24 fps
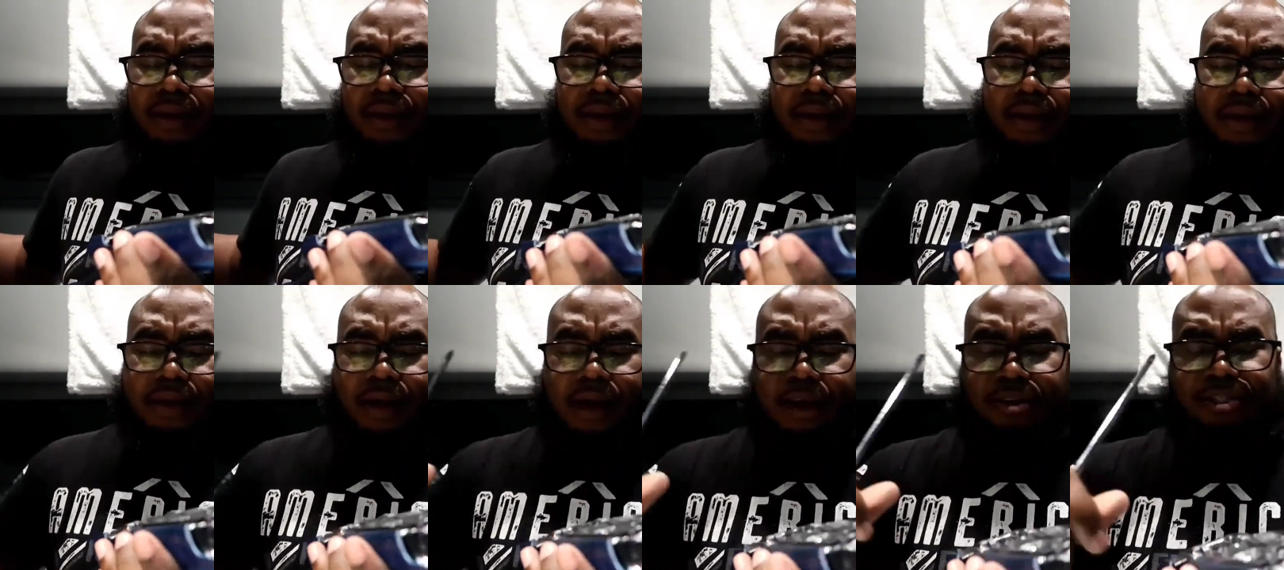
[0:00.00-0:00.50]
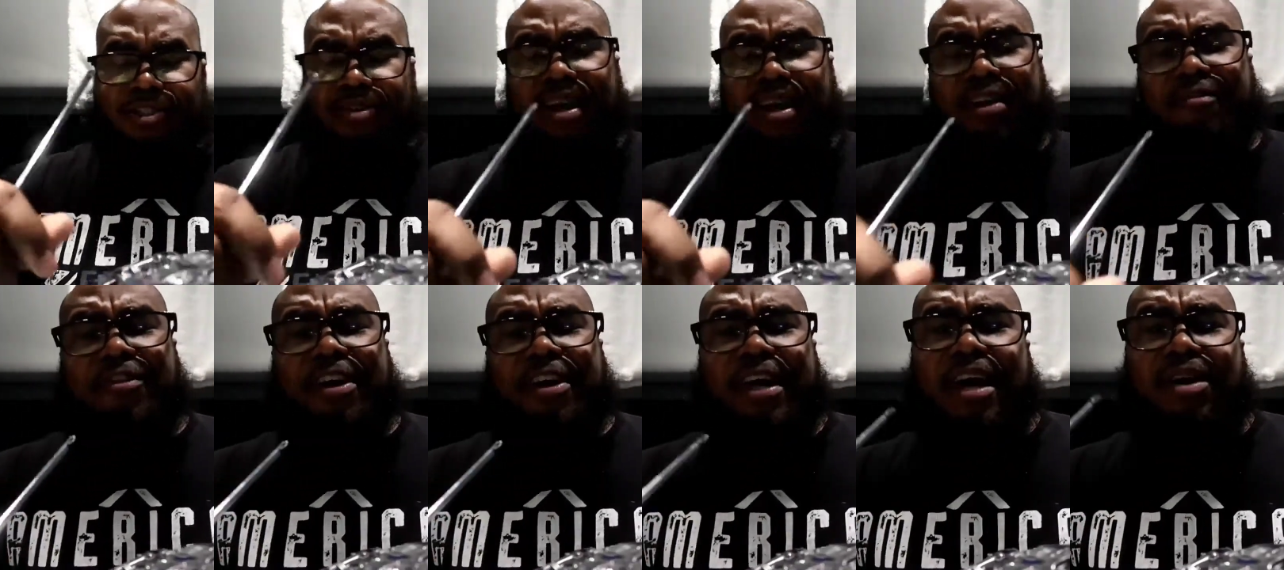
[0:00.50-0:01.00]
I was trying to
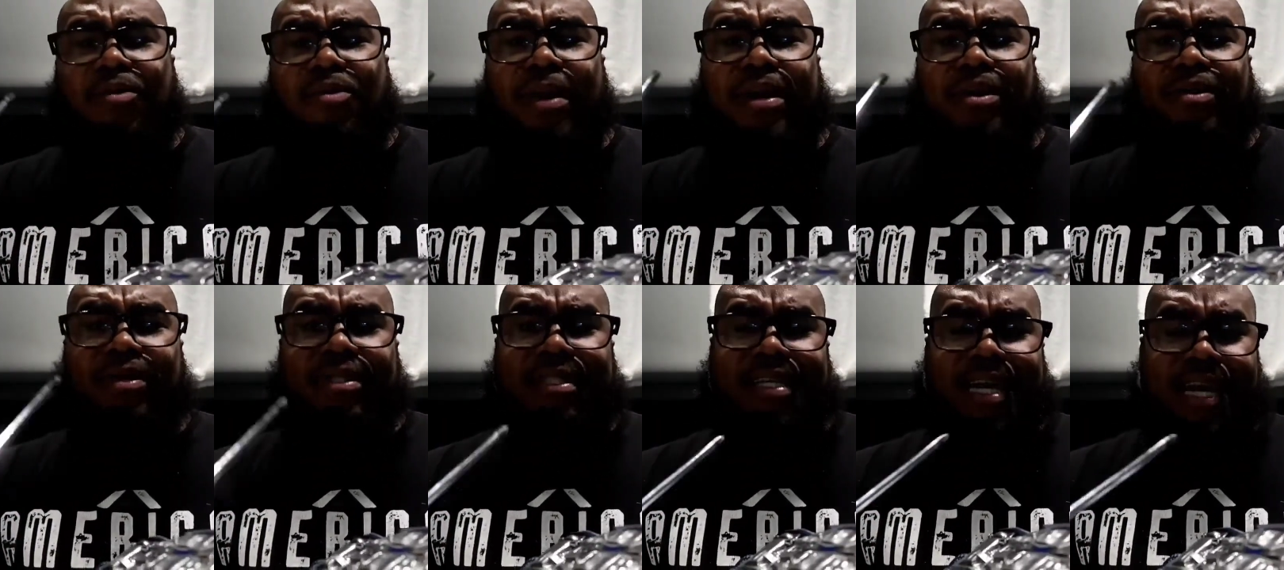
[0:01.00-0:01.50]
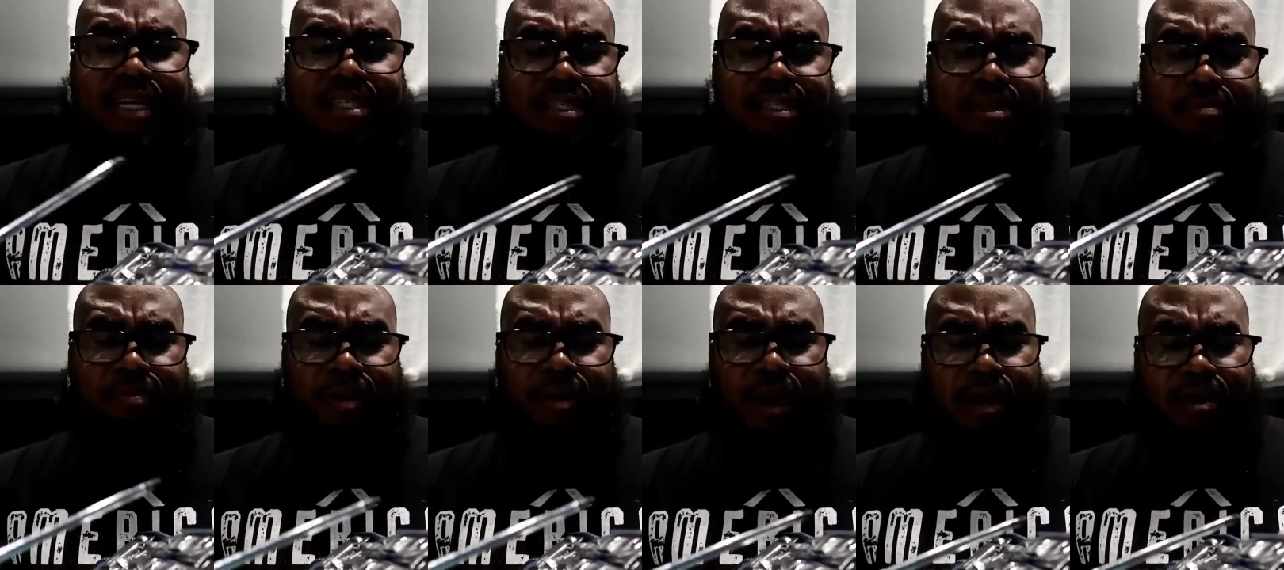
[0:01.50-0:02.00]
figure out a way to attach the
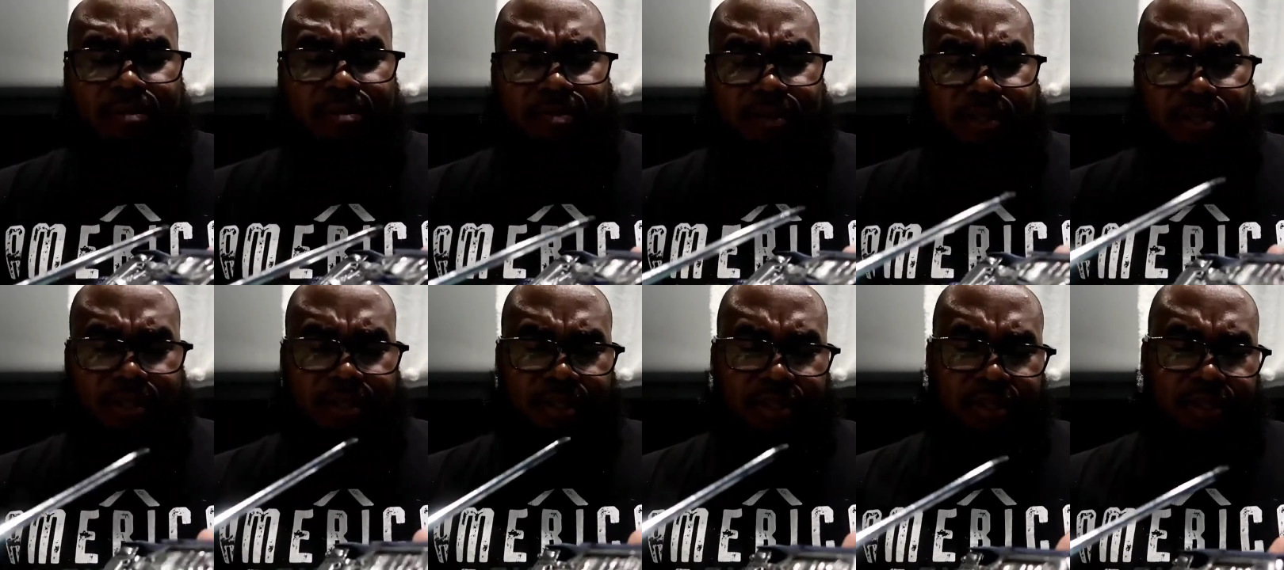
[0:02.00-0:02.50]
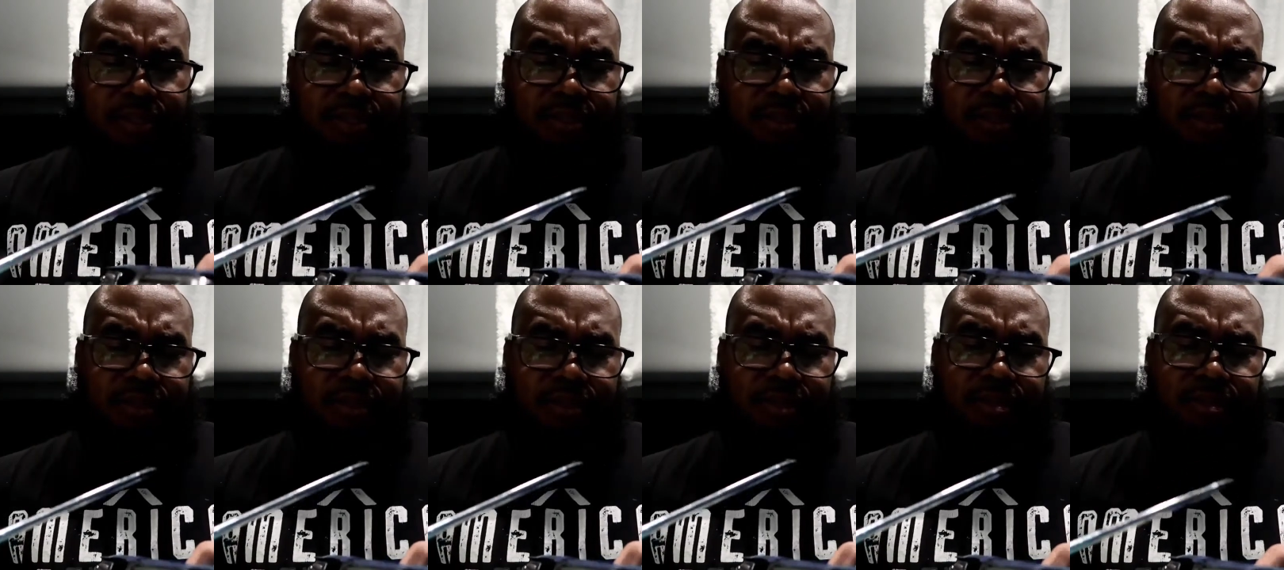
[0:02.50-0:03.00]
bottom to the
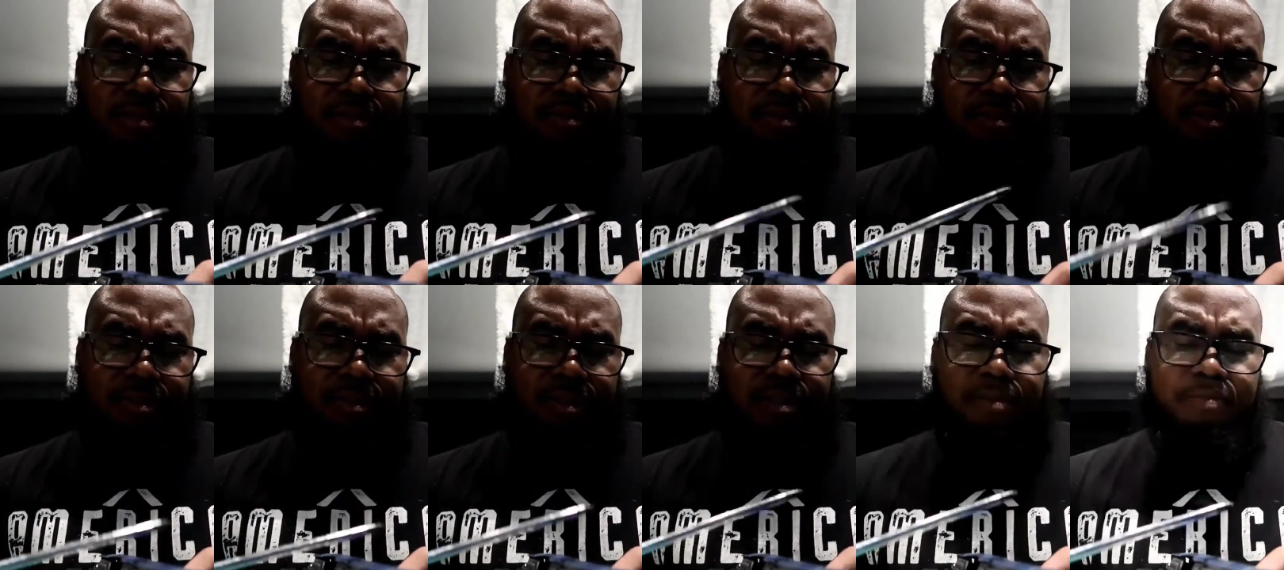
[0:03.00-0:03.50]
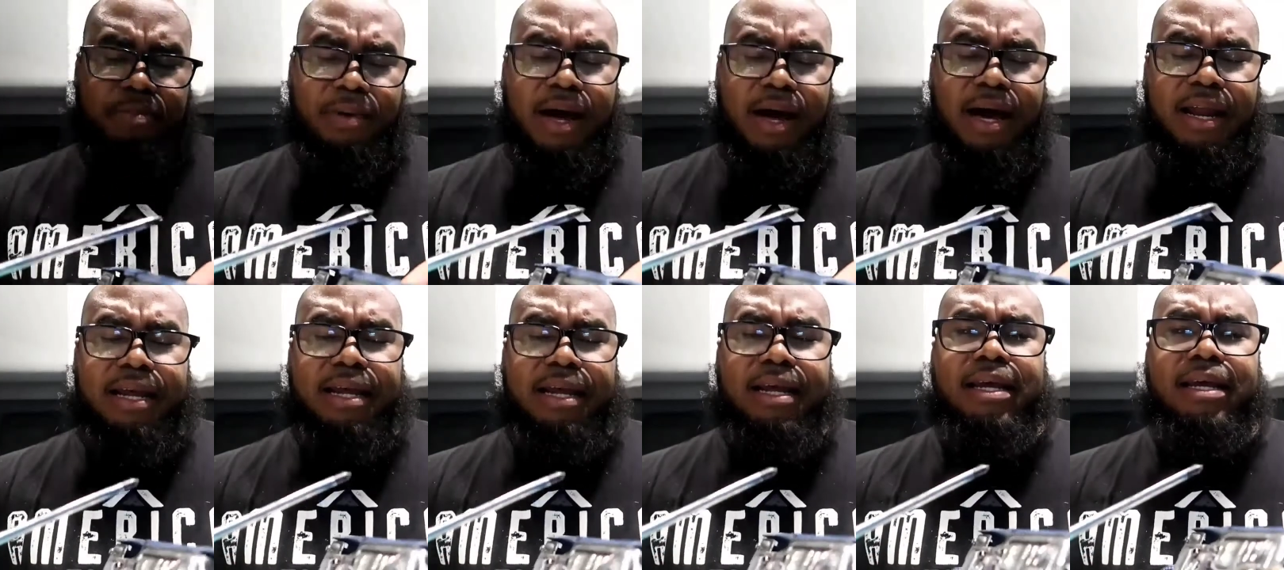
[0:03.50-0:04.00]

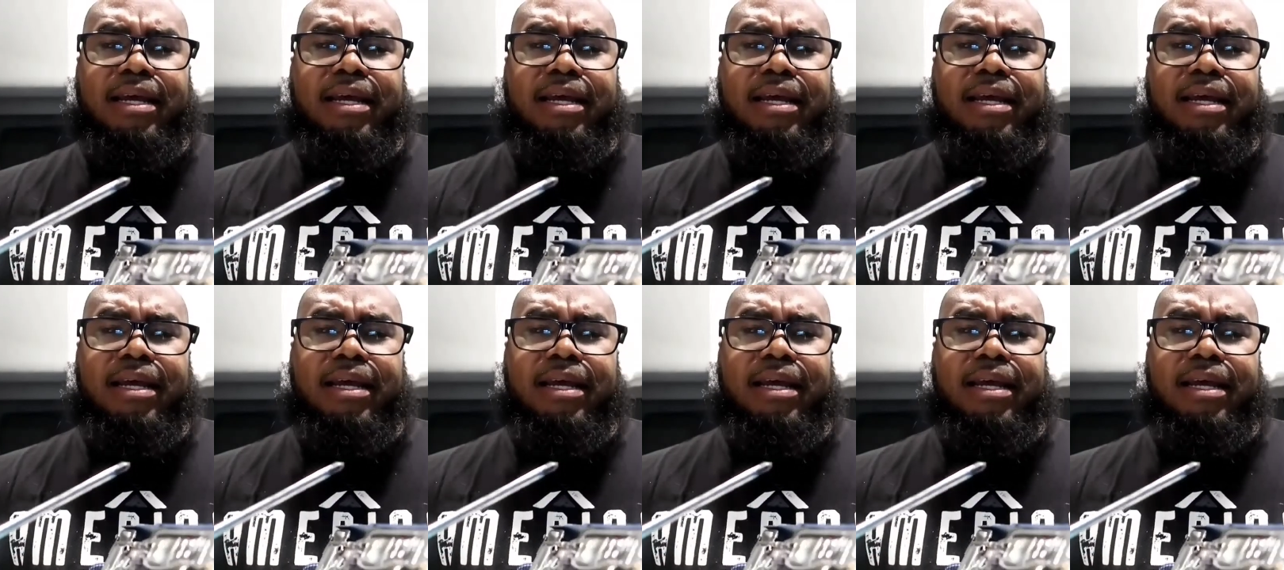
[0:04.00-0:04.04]
body.